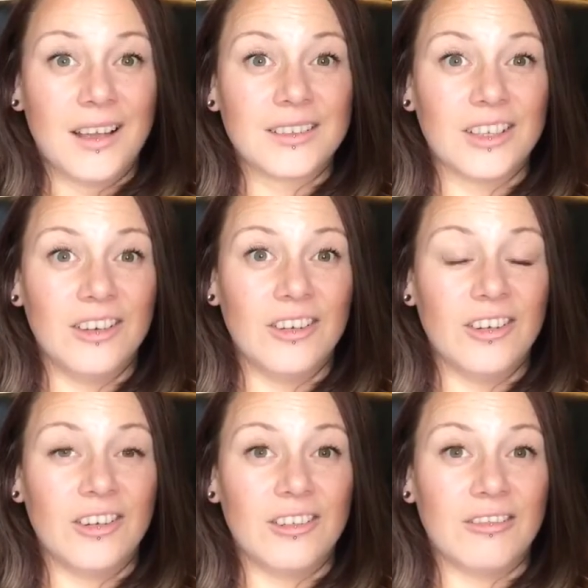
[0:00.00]
So
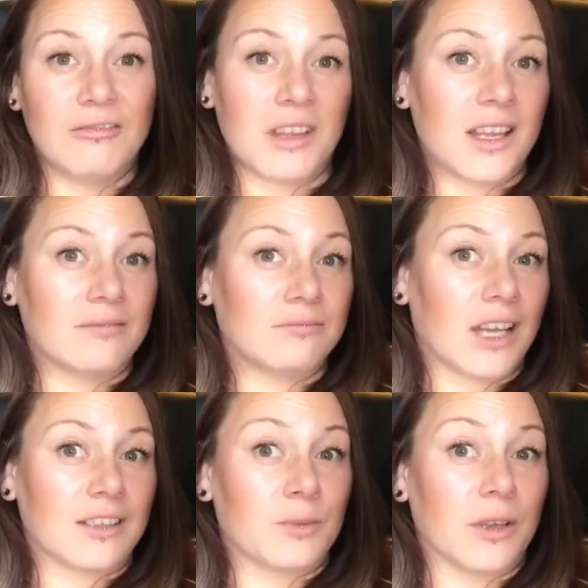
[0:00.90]

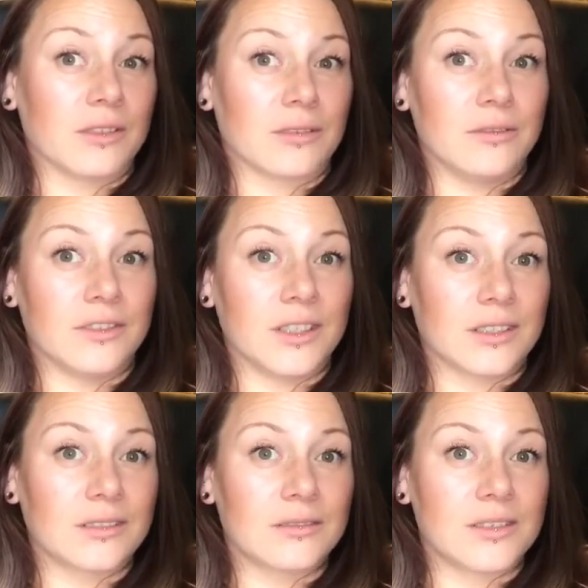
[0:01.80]
I suppose that's all for
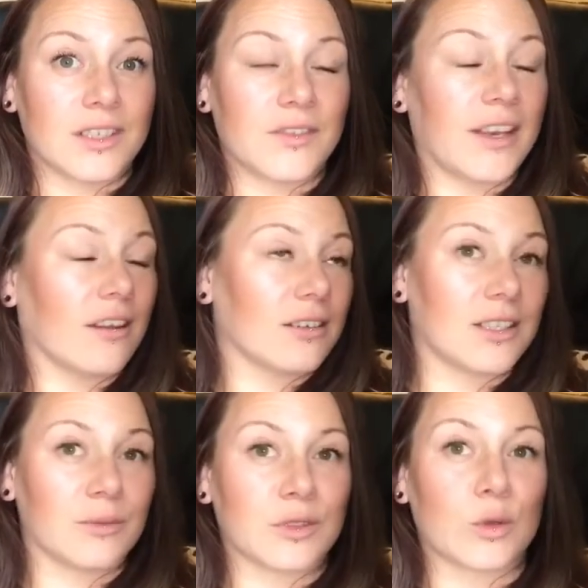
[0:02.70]
this video. I
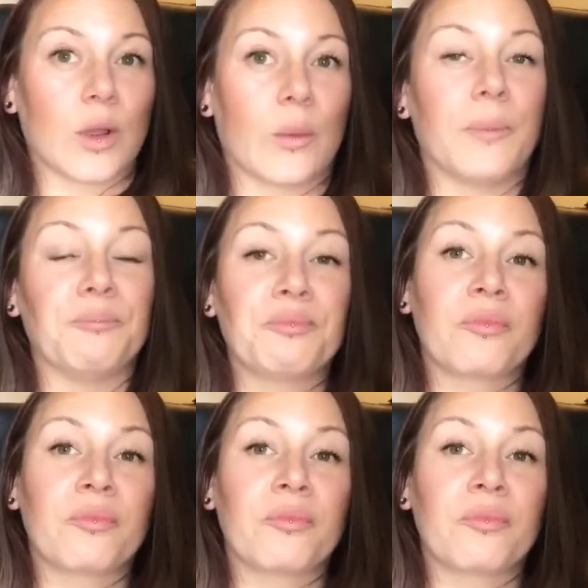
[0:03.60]
said it was a quick one.